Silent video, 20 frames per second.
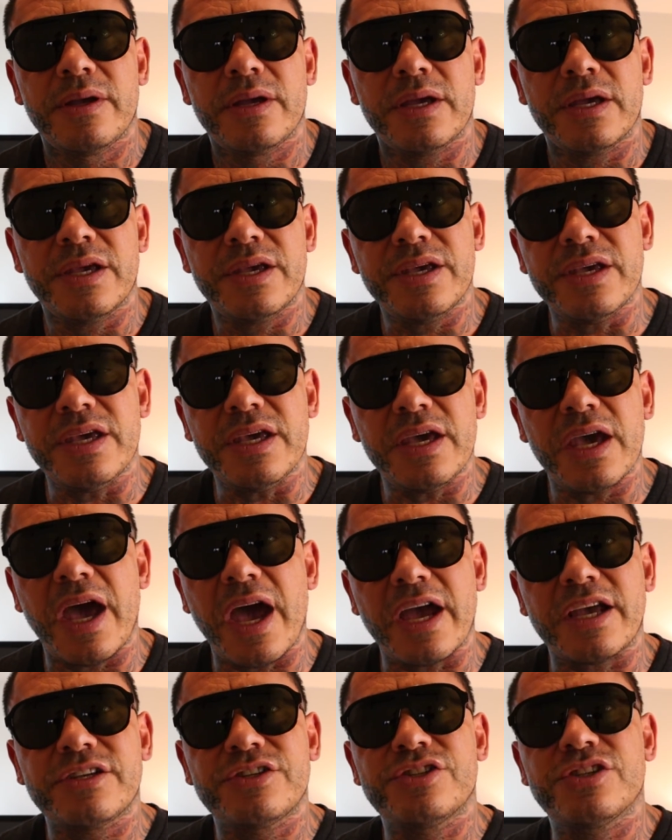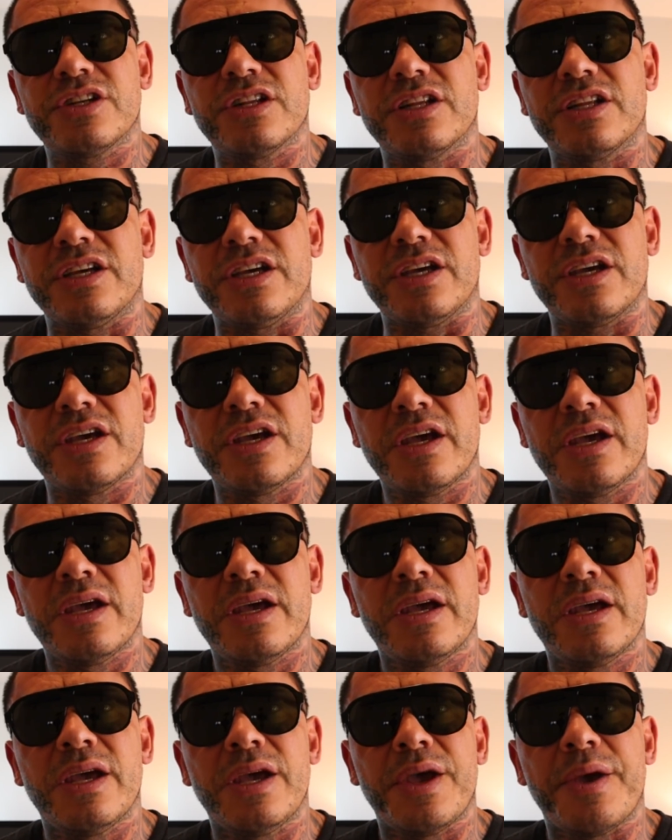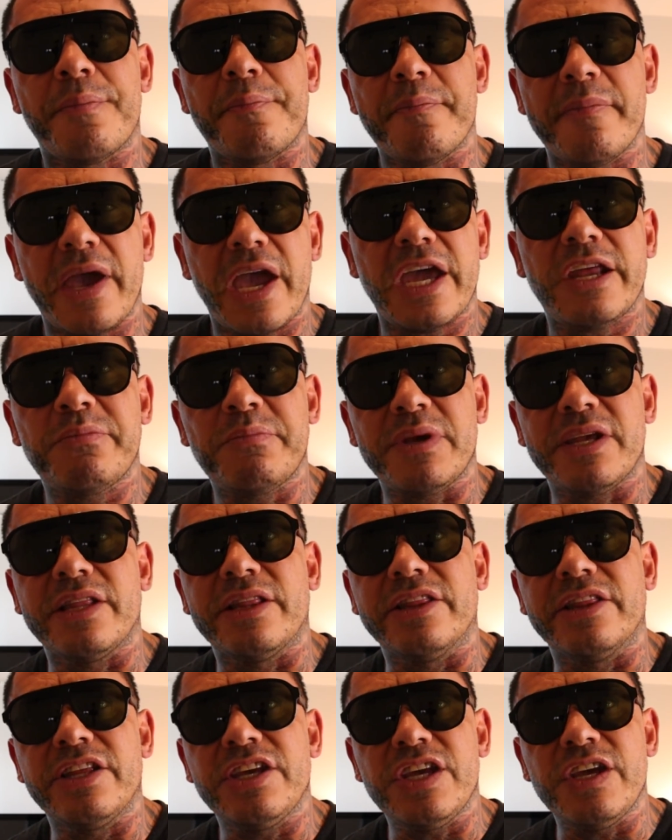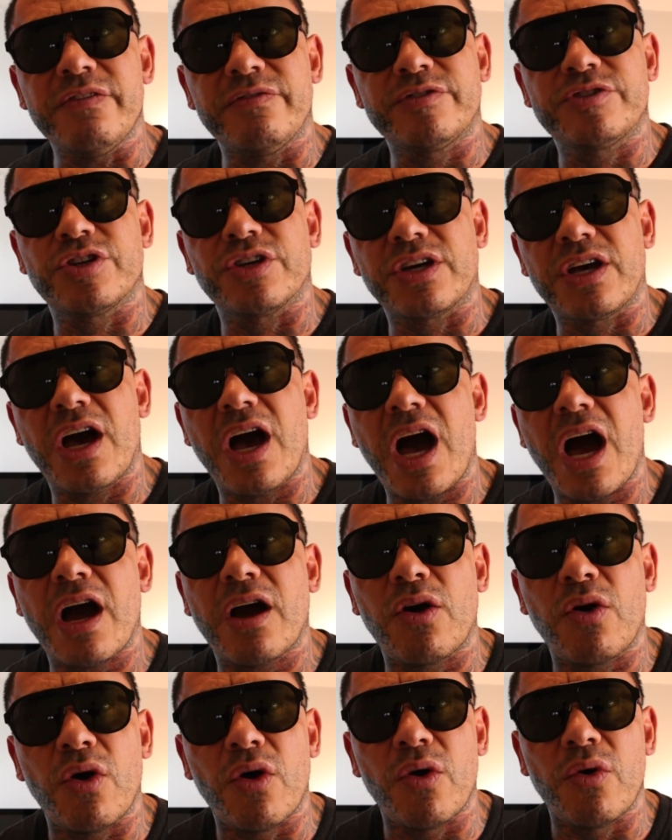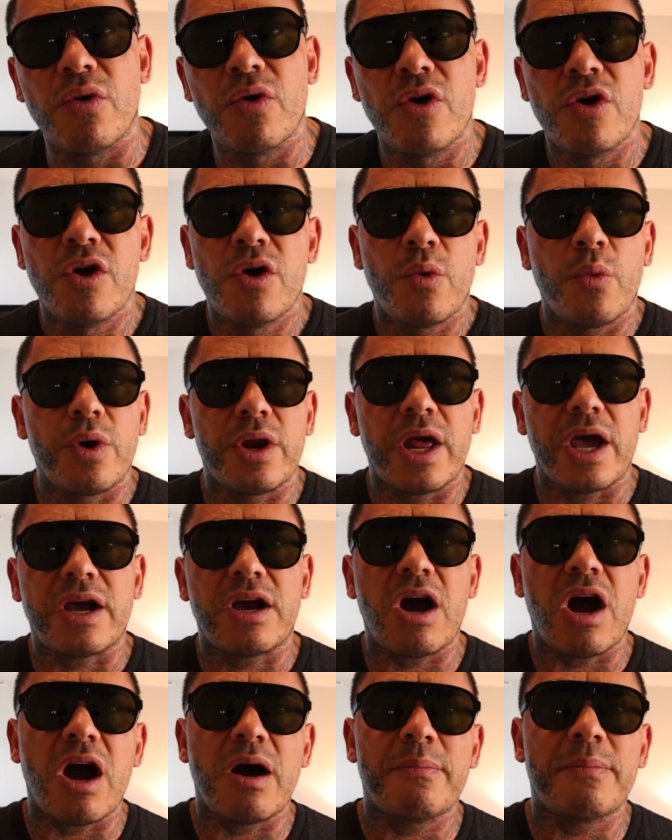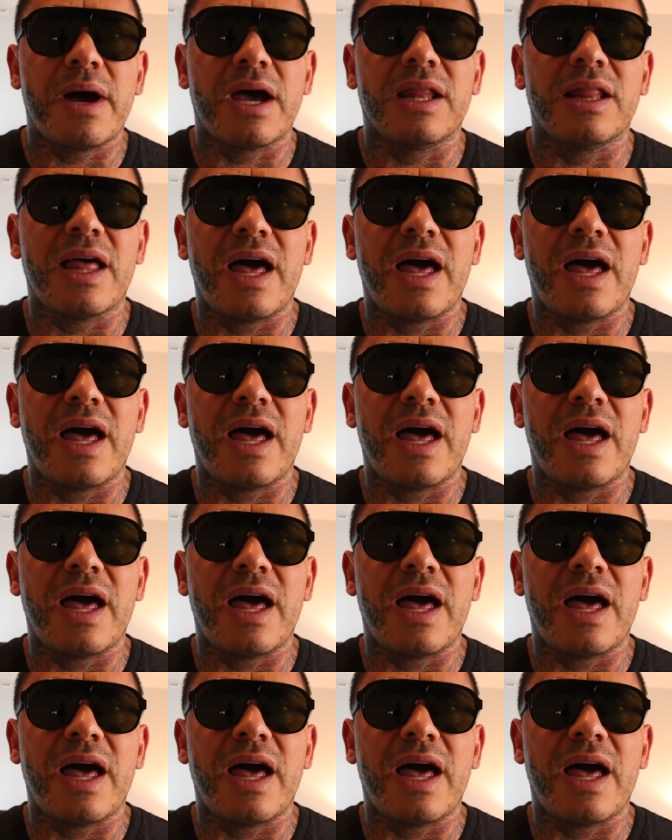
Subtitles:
He actually made me leave Chicago when I caught my